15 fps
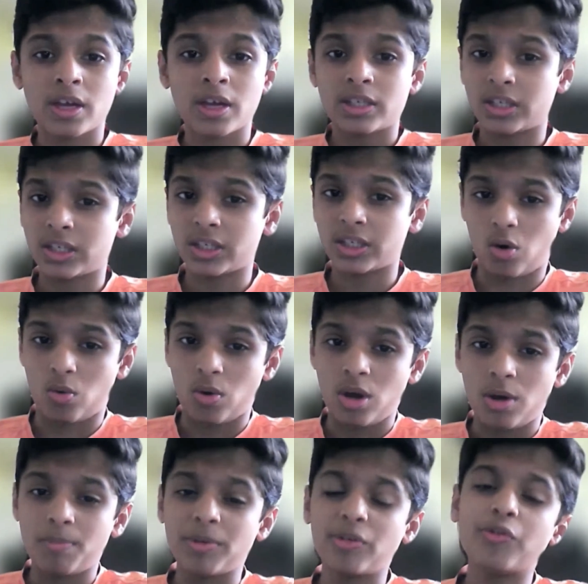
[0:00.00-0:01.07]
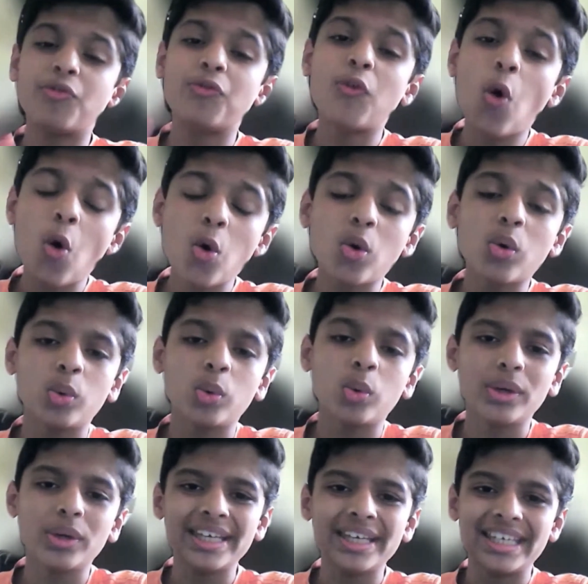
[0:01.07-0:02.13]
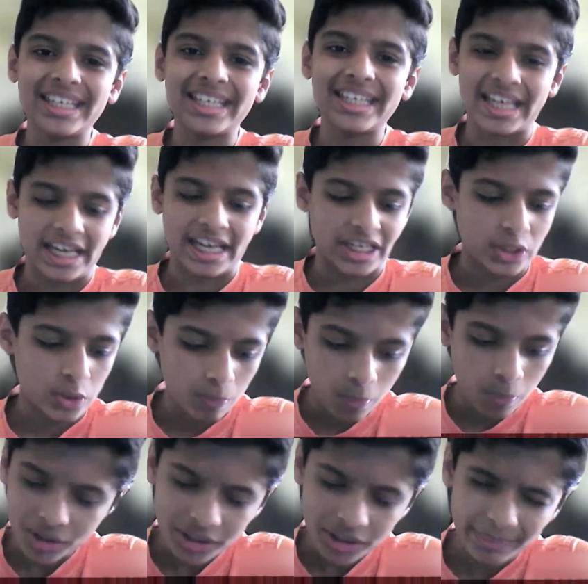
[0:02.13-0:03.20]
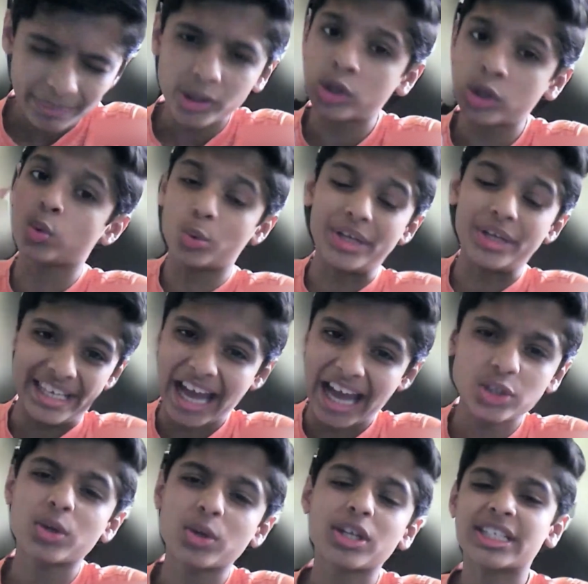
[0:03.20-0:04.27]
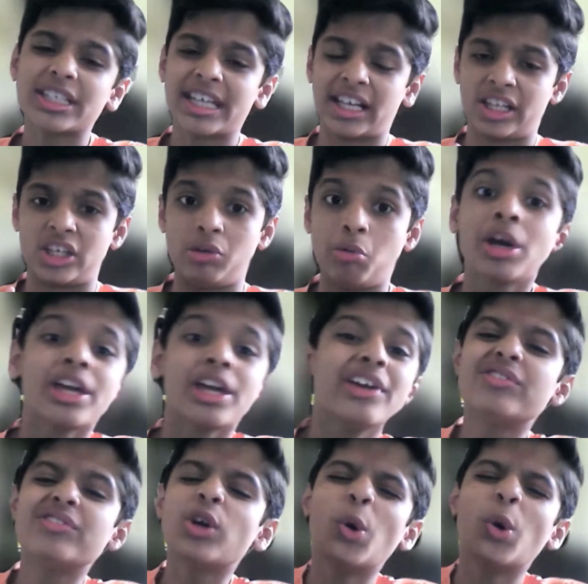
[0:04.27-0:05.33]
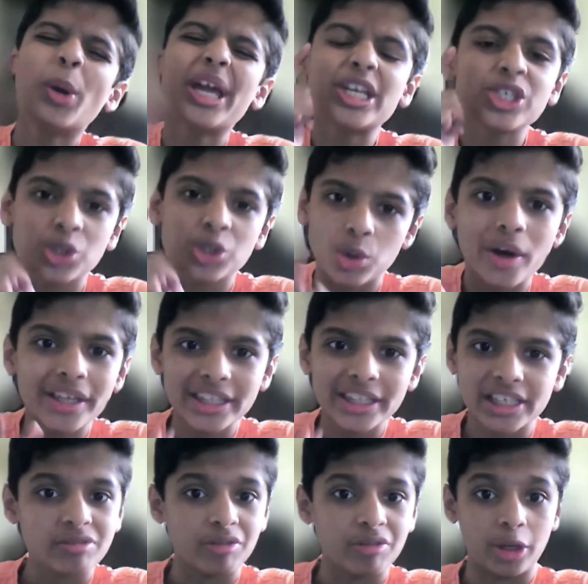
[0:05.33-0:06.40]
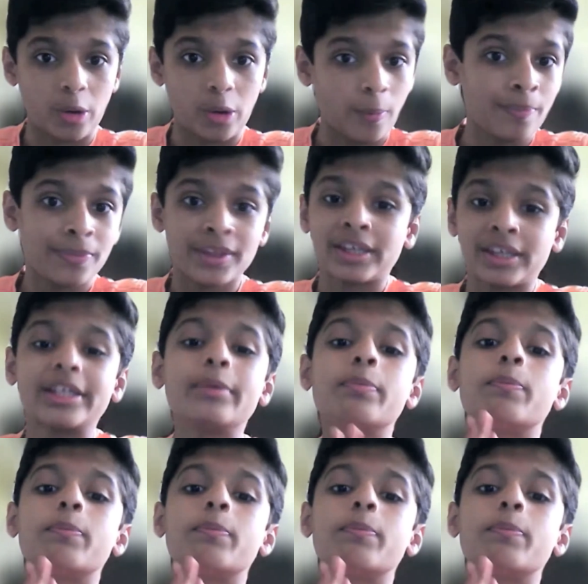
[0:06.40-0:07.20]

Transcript: So before we get to point number 3, I just want to tell you, if you're enjoying this video, then